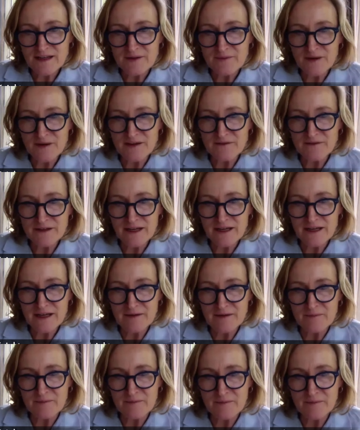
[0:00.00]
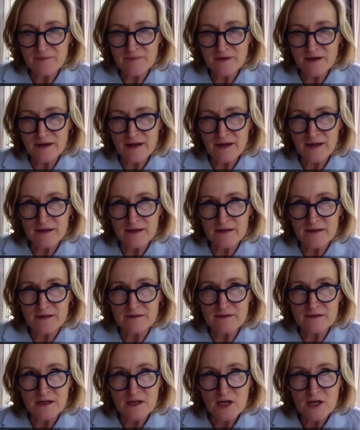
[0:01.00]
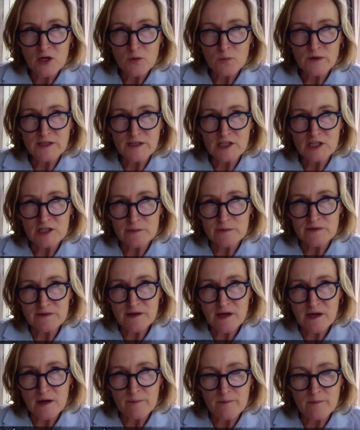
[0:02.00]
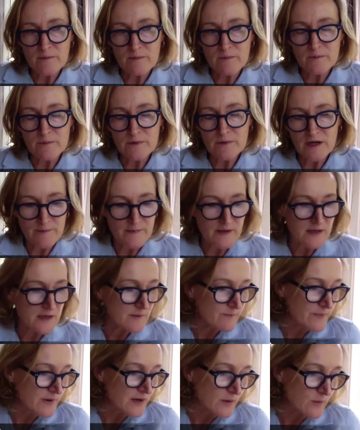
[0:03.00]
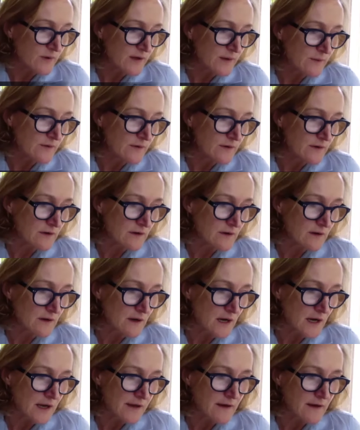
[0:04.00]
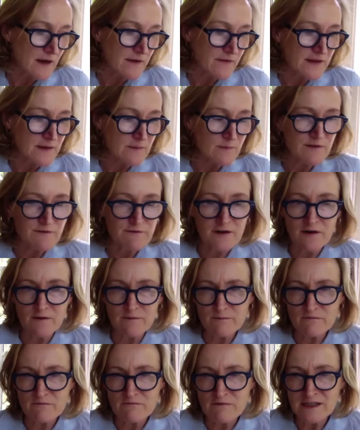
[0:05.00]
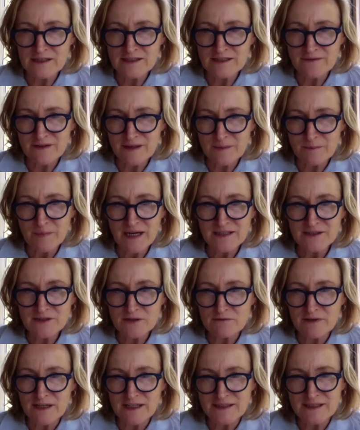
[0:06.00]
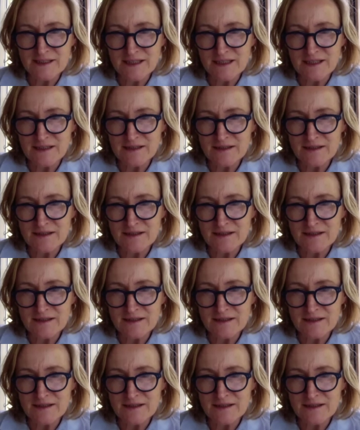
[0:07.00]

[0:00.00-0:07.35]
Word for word: wave came, and we knew it was coming, but we were, I think we felt relatively battle ready.